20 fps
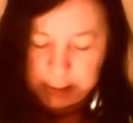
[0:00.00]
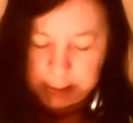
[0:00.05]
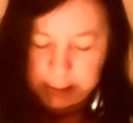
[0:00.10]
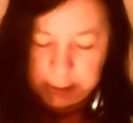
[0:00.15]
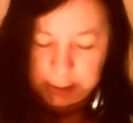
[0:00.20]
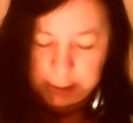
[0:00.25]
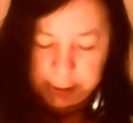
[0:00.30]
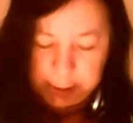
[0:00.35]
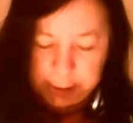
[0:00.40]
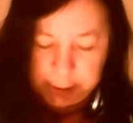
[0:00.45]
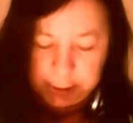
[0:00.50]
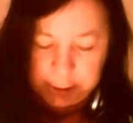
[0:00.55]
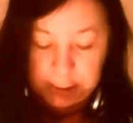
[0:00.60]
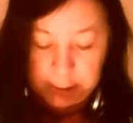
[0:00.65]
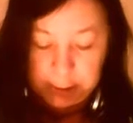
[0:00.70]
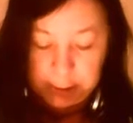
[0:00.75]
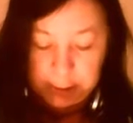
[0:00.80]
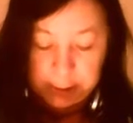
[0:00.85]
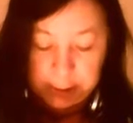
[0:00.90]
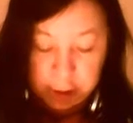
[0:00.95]
not knowing
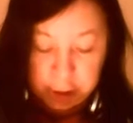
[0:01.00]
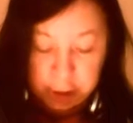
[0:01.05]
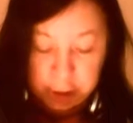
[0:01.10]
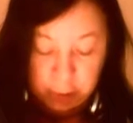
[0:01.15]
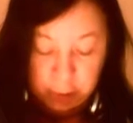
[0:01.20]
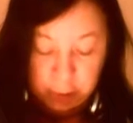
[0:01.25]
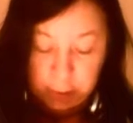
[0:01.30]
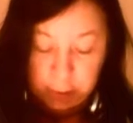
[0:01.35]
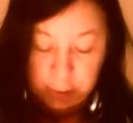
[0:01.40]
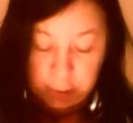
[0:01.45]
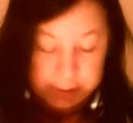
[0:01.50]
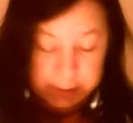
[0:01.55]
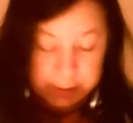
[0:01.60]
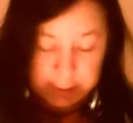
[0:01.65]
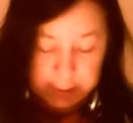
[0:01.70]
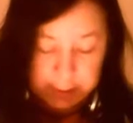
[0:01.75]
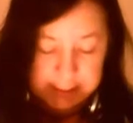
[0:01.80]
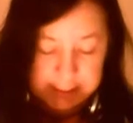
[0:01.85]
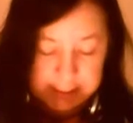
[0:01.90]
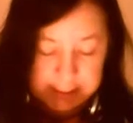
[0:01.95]
that sugar was not
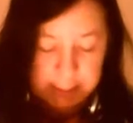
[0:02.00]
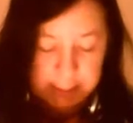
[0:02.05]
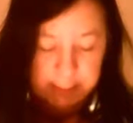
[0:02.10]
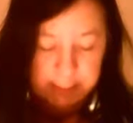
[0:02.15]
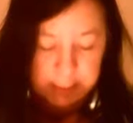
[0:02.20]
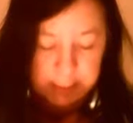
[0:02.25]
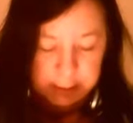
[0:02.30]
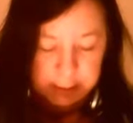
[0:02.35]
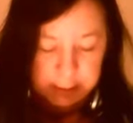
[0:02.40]
accepted,